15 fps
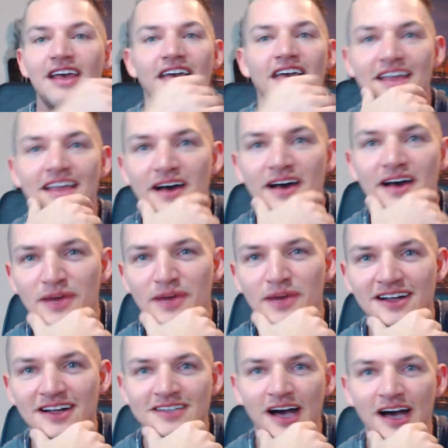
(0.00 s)
And then when I
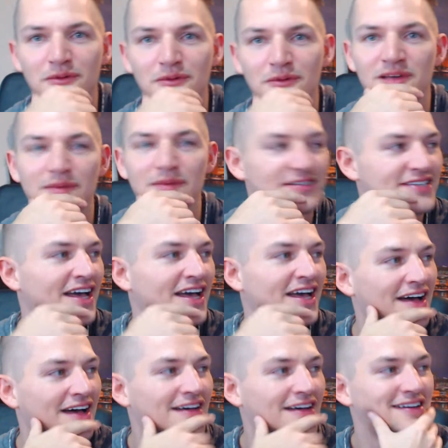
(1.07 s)
started talking with him, I was like, ah,